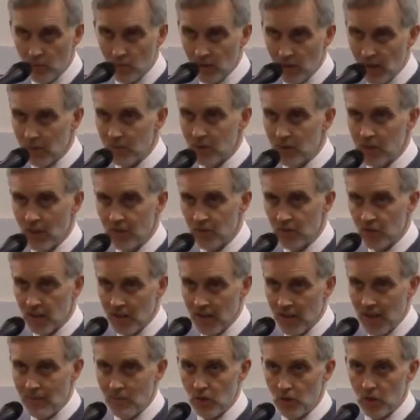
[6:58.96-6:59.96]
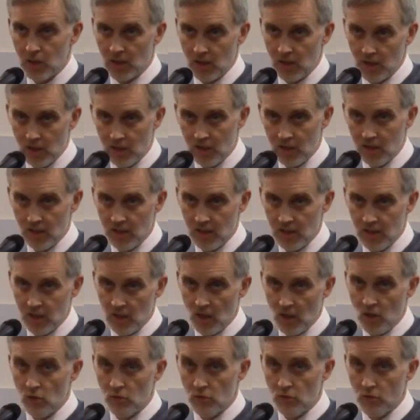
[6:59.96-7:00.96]
even bring himself to name Jesus.
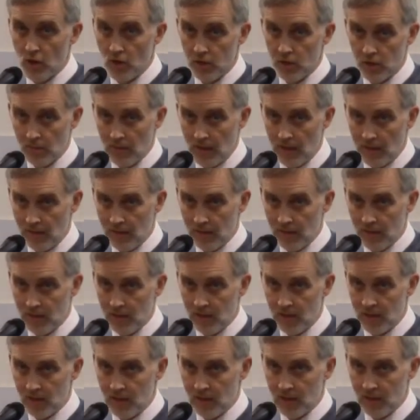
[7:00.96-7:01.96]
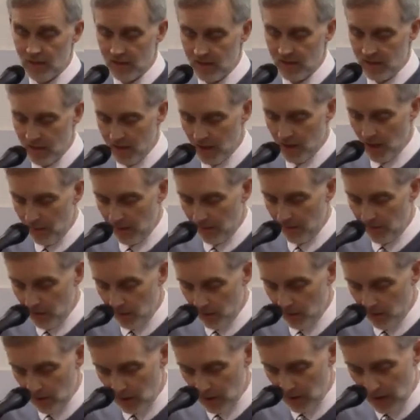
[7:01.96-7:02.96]
He's so cross about this disciple of
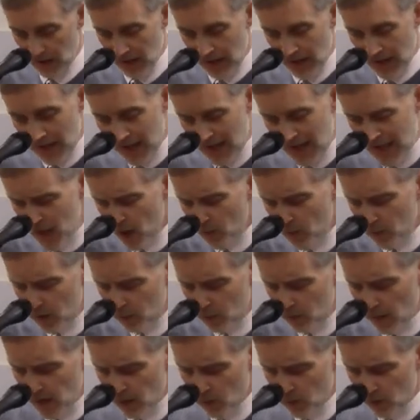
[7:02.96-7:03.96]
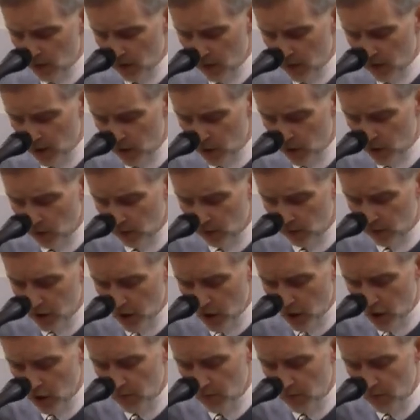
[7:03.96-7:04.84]
John. He who was with you across the Jordan,